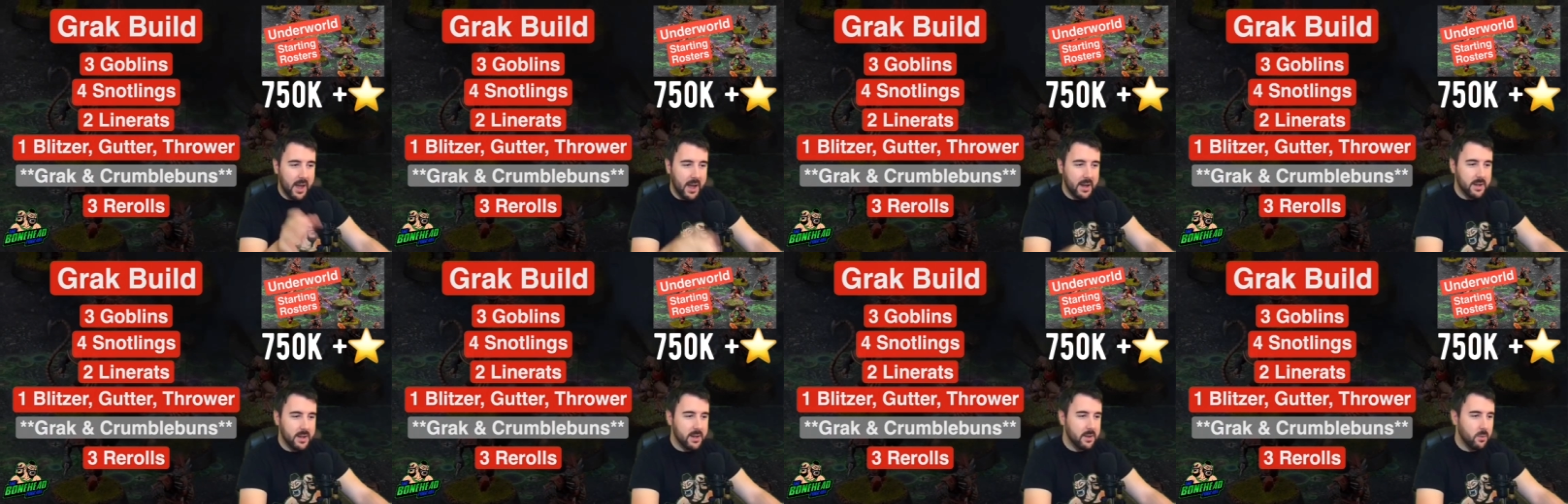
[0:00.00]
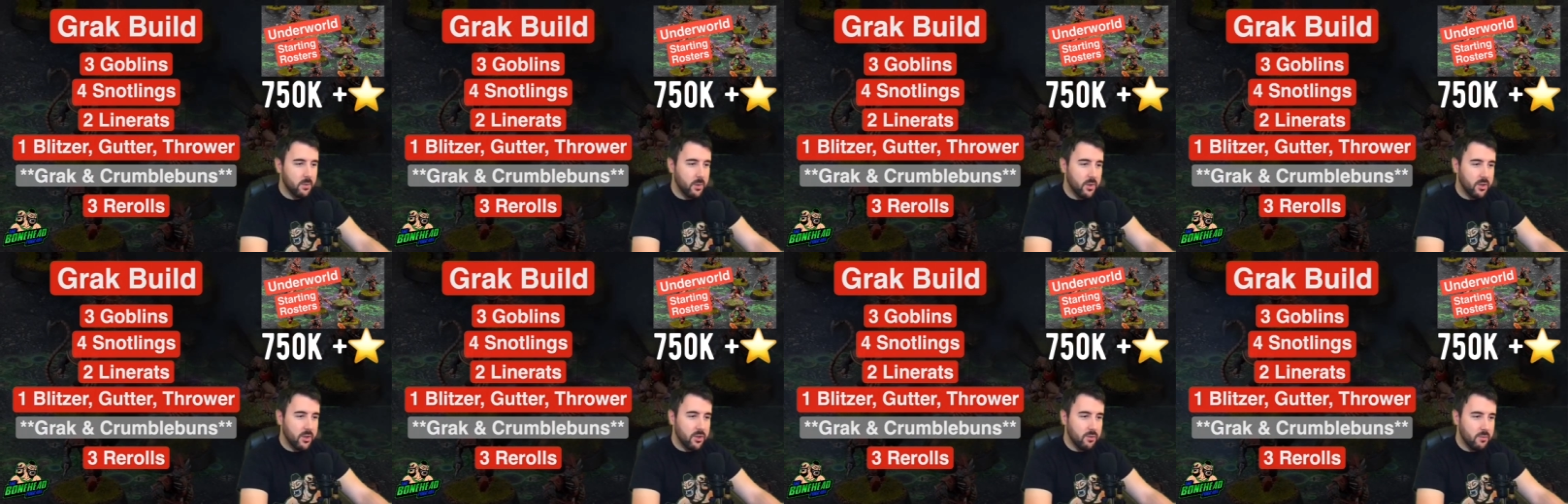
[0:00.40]
and
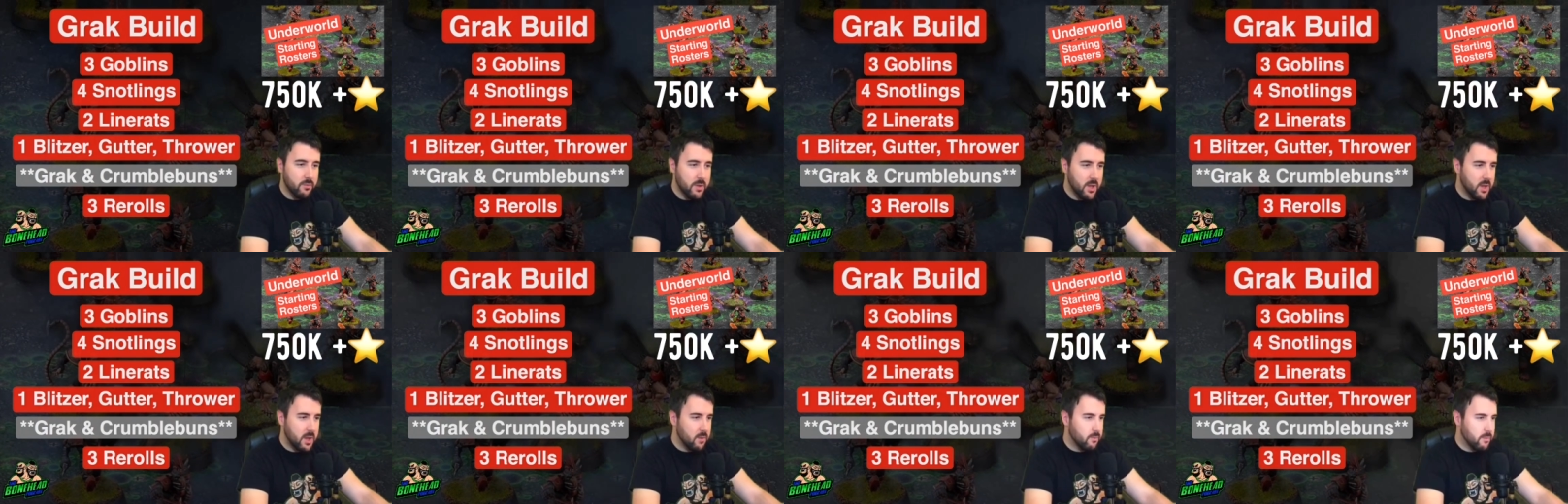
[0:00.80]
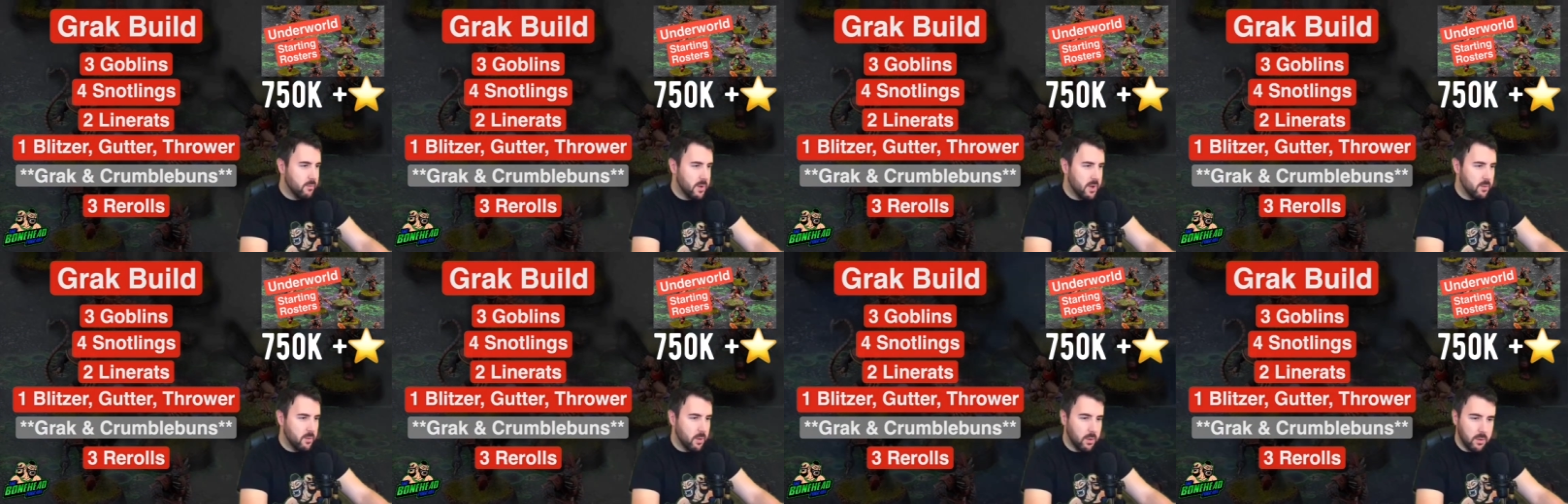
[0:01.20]
with three
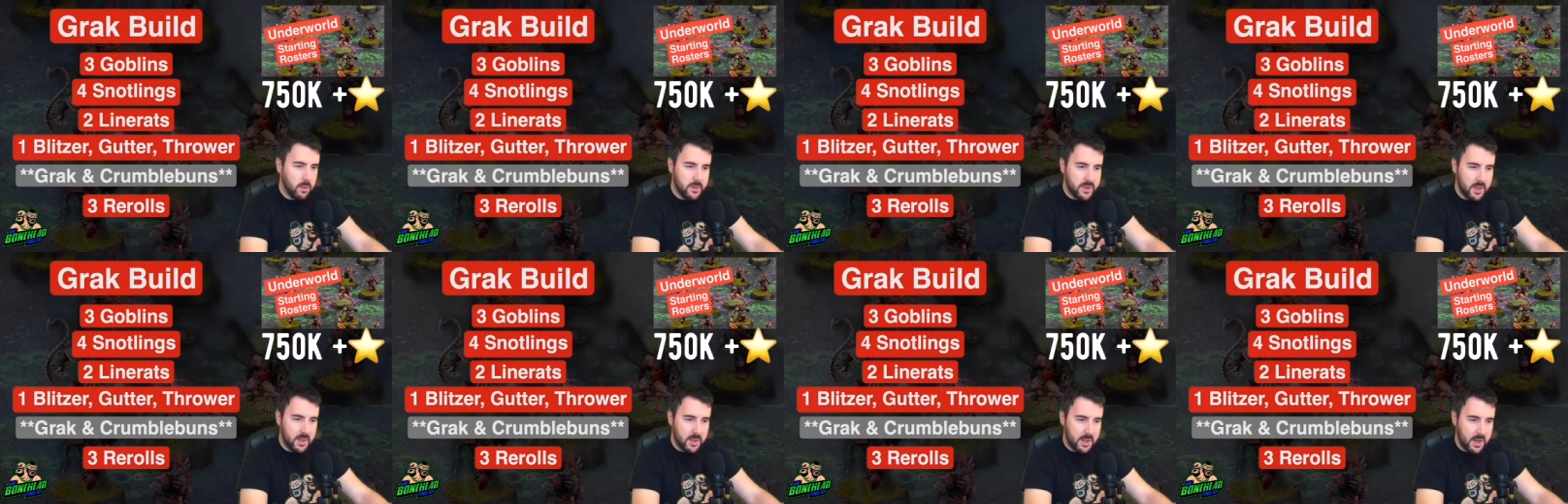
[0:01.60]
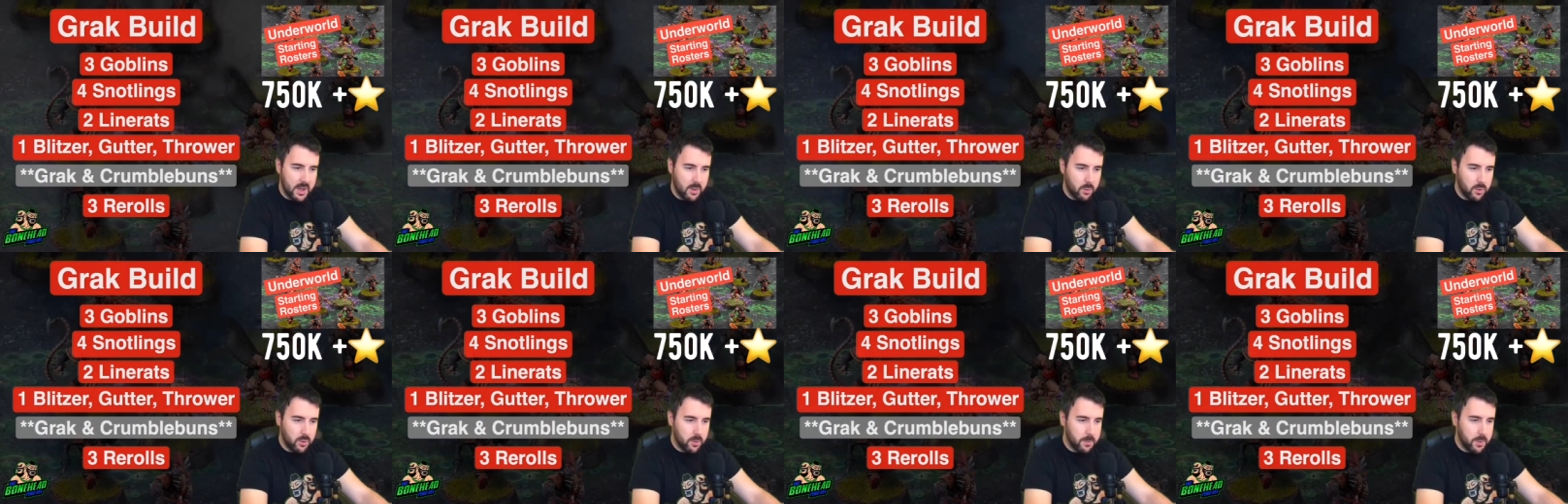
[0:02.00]
rerolls,
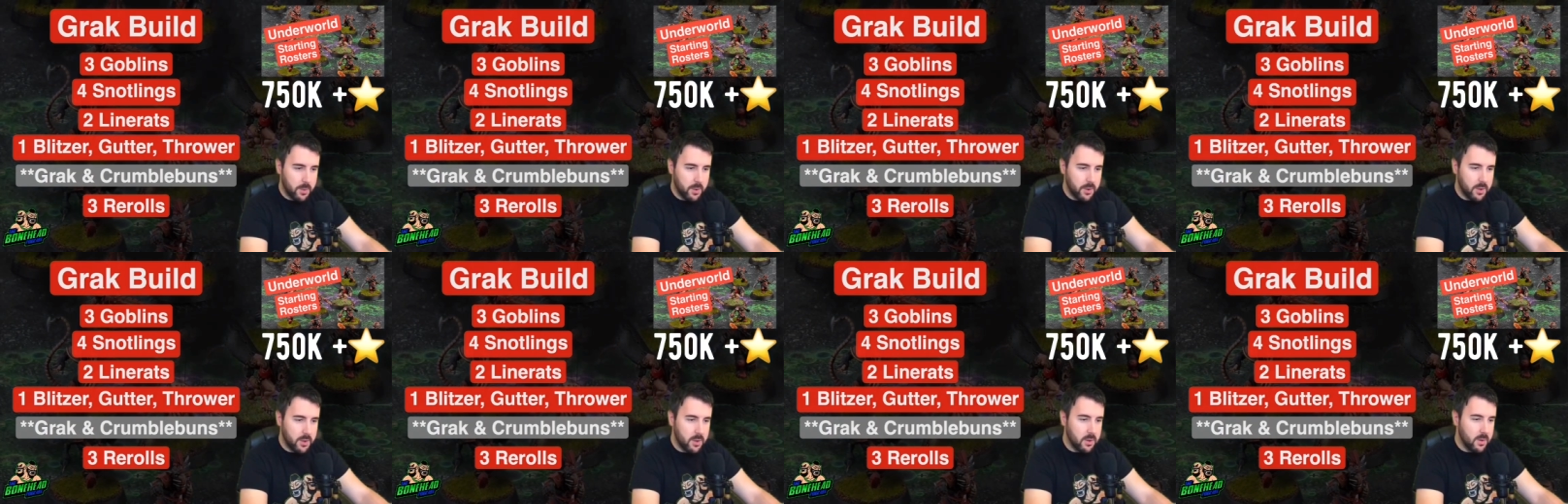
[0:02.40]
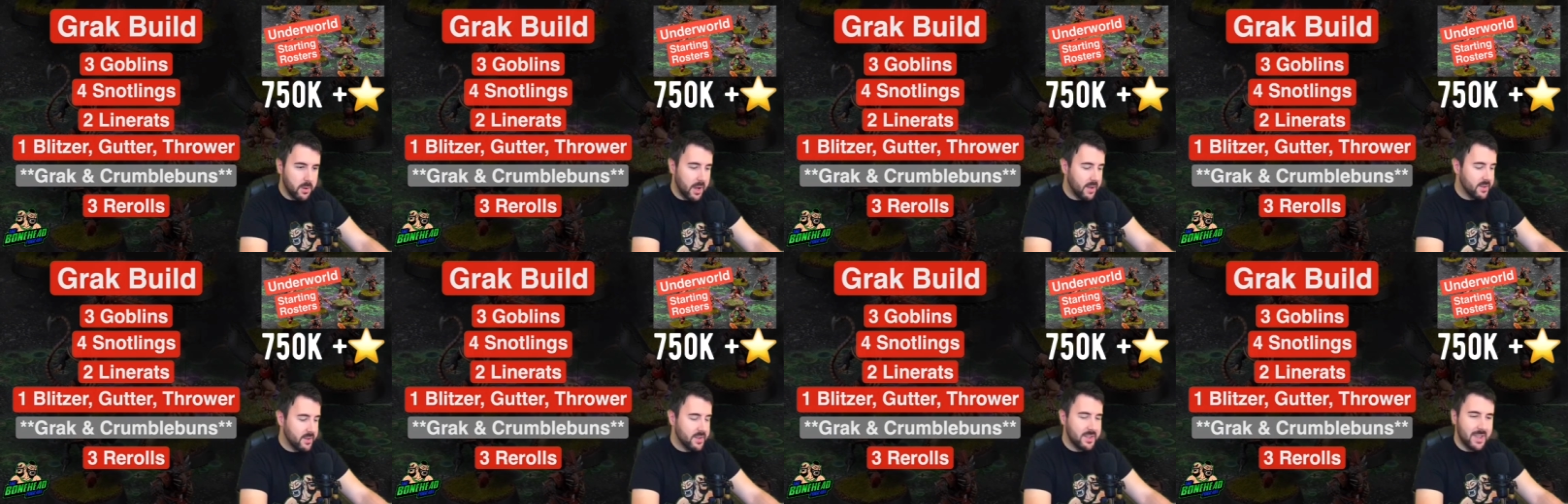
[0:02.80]
that will put you
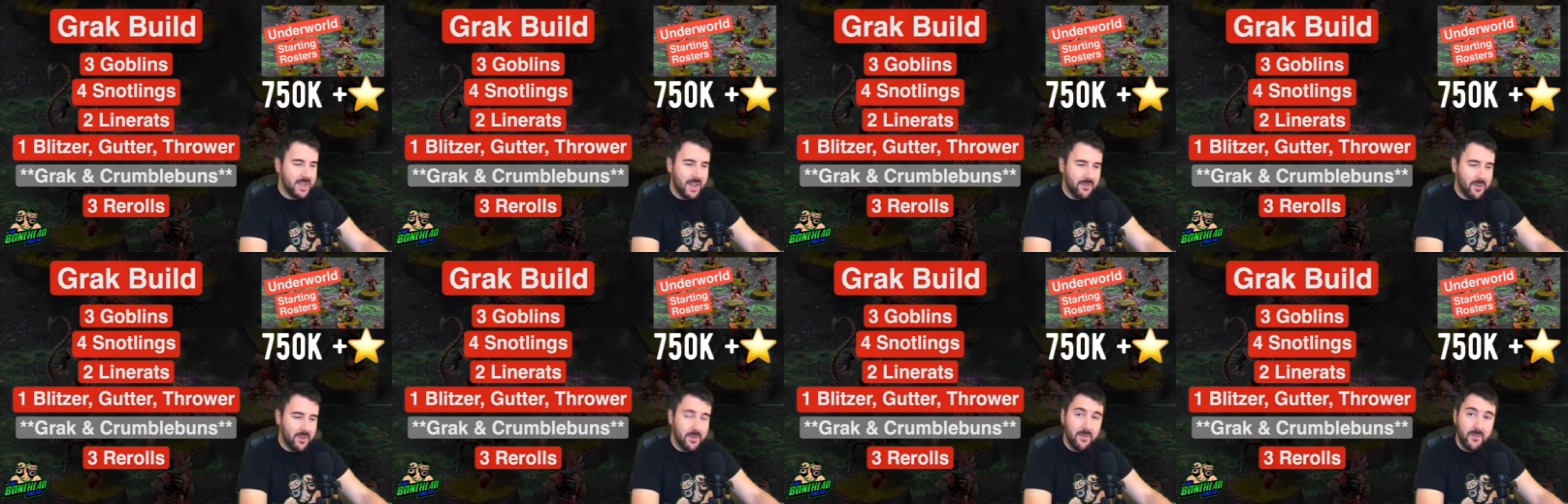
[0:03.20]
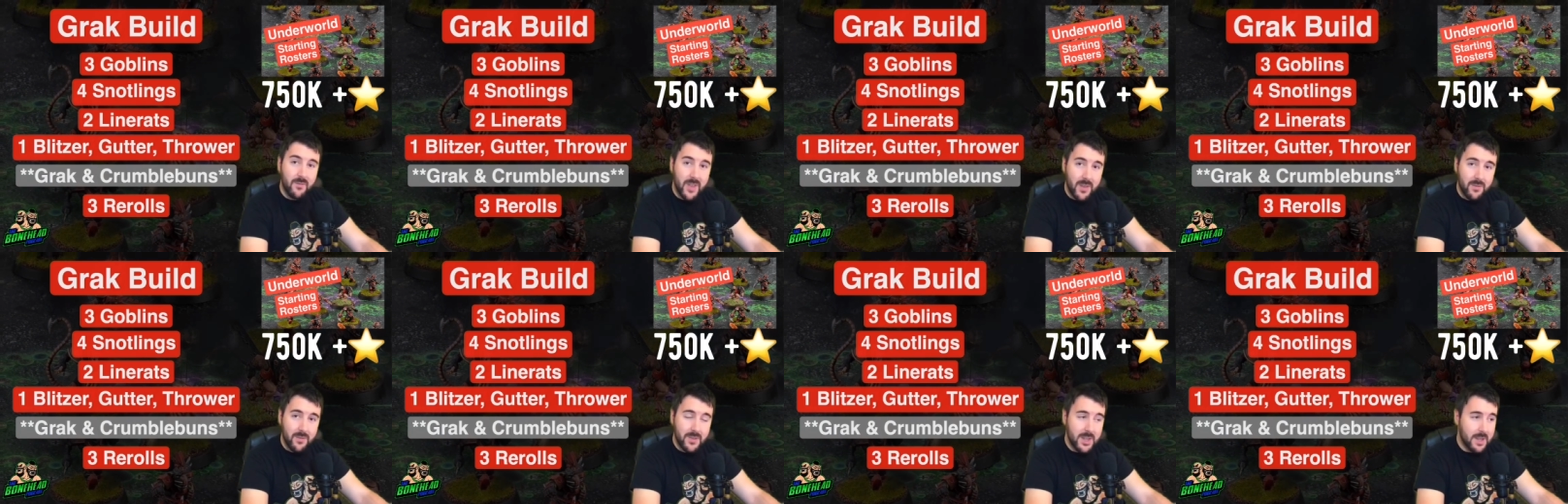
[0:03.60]
at
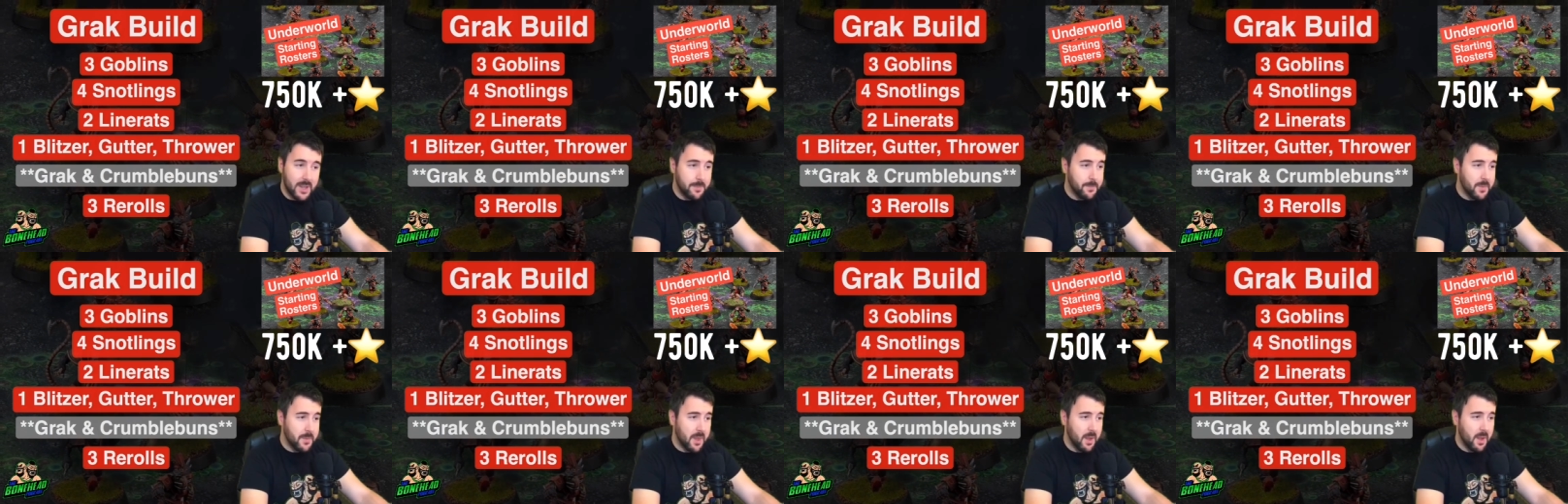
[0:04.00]
750.